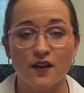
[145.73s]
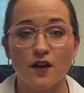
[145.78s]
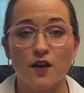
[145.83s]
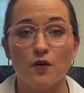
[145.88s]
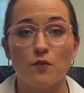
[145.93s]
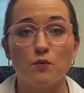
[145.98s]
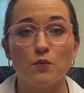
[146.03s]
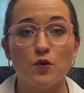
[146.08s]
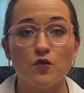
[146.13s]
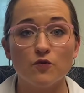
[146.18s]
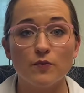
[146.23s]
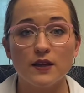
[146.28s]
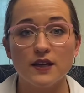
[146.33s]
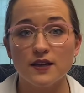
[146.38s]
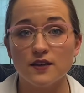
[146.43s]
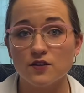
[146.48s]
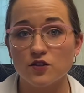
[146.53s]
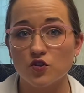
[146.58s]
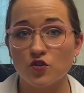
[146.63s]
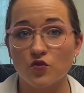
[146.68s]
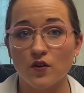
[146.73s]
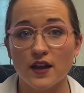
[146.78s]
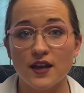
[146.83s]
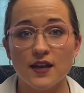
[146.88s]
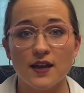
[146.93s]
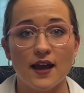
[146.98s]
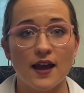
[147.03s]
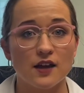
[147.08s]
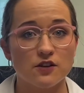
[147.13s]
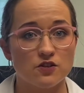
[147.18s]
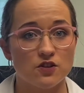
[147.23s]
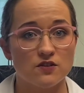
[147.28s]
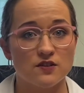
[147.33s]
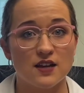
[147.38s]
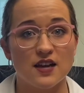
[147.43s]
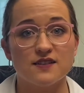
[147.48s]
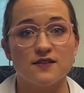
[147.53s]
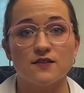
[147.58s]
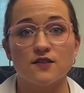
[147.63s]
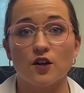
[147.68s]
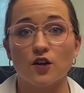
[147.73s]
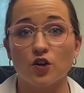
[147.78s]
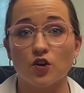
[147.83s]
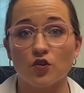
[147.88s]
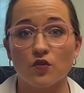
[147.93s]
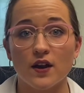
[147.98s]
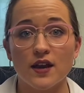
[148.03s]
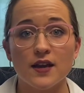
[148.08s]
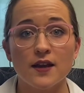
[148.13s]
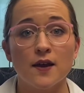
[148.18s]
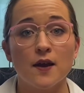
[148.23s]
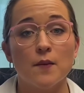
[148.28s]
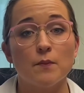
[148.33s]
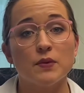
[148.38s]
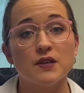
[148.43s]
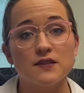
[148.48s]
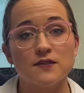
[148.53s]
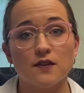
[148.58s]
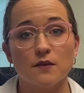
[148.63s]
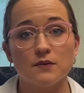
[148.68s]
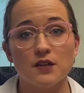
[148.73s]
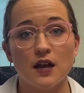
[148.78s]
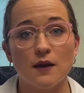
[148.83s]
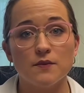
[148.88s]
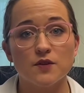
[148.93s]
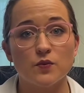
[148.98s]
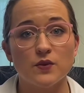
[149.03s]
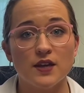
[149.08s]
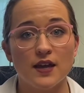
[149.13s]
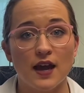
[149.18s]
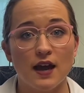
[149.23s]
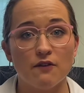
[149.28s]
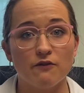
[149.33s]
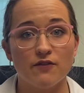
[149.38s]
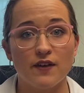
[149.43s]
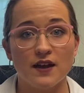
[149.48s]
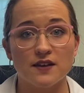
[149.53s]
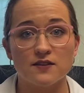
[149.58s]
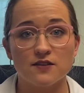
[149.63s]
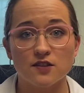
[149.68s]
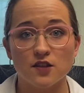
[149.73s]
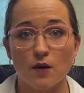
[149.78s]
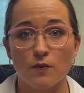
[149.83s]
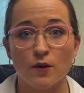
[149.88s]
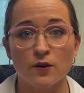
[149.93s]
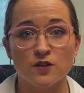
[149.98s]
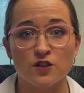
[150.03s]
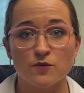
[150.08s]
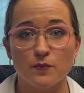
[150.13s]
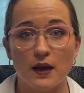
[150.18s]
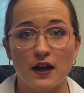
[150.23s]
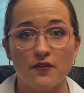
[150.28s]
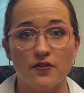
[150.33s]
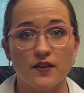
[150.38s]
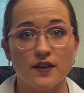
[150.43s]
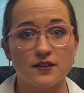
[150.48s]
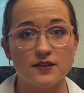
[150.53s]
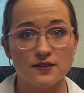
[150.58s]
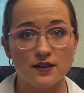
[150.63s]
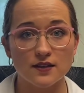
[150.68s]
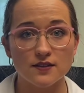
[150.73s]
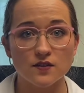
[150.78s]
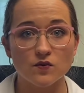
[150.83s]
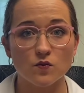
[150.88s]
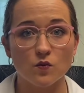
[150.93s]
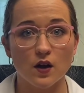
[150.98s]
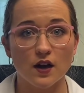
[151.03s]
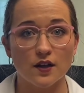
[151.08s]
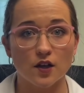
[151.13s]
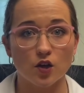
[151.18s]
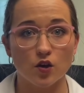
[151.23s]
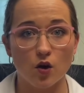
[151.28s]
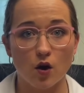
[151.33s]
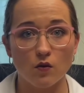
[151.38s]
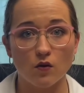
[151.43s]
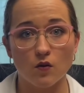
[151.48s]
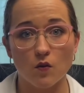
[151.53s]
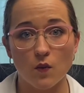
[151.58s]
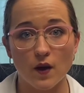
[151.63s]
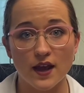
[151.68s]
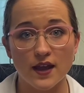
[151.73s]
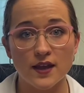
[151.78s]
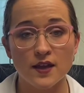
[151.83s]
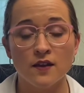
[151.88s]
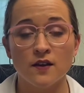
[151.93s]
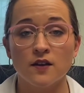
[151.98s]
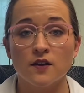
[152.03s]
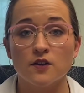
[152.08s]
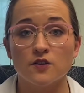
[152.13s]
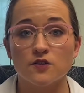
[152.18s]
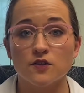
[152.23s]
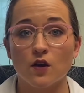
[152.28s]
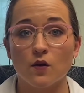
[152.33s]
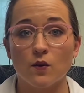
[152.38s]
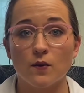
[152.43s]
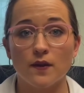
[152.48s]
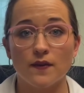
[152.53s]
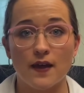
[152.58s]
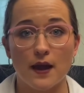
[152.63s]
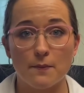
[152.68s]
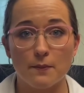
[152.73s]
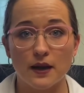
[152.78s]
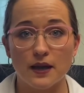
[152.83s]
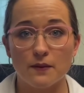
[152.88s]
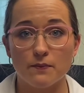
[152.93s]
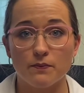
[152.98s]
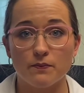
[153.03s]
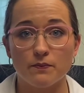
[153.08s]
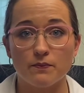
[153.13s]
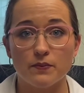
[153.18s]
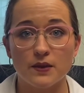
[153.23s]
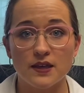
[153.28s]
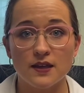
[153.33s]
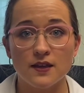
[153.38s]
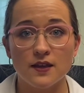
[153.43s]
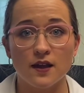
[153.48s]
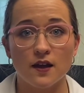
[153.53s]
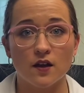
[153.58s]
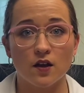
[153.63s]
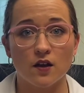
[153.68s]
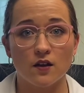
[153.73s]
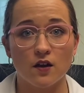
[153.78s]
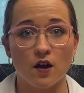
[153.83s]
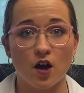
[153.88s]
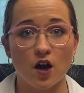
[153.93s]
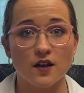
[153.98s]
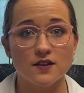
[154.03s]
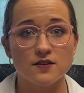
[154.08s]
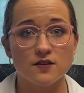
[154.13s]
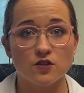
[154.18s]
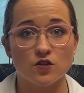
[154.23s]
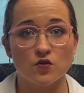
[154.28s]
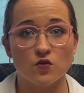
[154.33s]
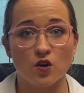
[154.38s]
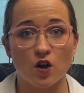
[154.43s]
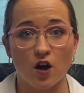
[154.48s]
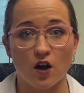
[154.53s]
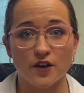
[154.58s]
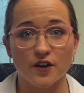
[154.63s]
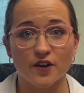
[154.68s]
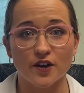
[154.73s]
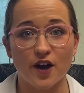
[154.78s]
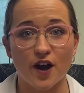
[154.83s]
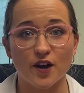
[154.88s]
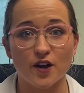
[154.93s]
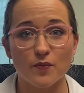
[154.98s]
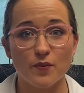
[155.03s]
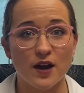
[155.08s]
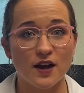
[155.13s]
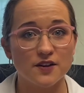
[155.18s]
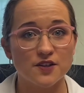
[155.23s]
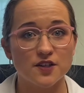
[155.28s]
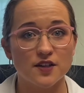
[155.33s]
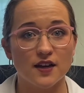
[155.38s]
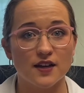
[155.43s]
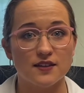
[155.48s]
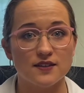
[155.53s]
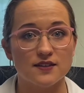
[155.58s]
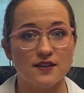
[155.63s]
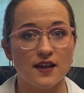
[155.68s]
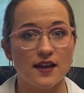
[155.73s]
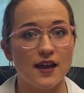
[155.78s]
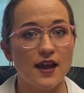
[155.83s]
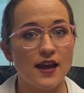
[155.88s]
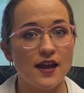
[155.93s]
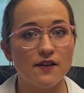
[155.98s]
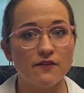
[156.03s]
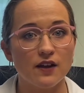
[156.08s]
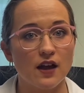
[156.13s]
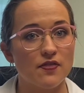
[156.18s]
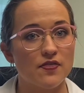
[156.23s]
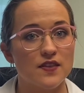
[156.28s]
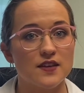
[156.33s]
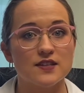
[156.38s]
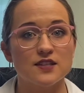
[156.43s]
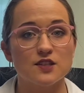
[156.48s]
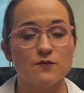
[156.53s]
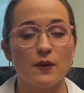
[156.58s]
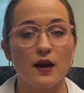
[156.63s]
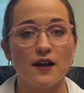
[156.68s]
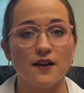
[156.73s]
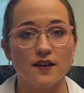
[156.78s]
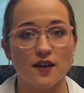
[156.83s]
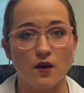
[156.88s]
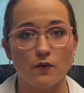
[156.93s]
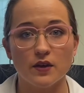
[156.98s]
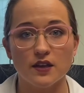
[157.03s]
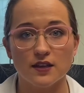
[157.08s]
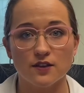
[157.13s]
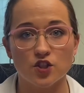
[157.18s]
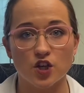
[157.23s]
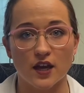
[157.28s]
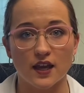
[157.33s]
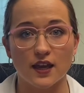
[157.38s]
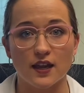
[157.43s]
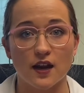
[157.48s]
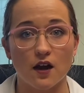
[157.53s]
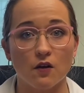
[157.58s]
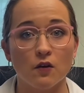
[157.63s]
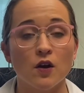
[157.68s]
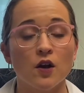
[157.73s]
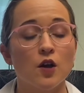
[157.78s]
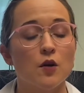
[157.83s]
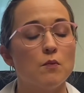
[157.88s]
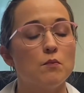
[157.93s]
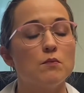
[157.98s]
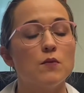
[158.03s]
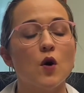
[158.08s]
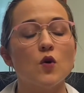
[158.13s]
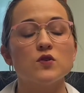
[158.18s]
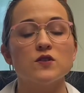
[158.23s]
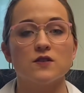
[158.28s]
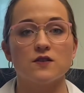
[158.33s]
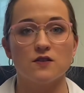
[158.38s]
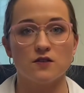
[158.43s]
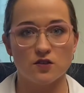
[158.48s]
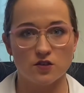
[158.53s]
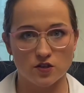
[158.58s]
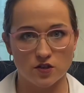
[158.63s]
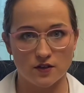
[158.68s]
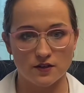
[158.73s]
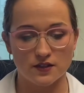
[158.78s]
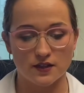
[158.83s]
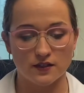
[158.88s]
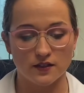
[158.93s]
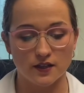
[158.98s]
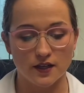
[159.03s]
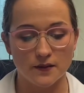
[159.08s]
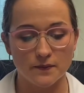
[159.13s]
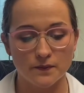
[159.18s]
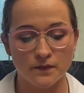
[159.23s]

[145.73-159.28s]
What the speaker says: Movement is great, exercises are great, but sometimes we have that stubborn spot that doesn't want to go away. So that might be cause to call your chiropractor and say, hey, I've got this spot, can we check it out? Most certainly.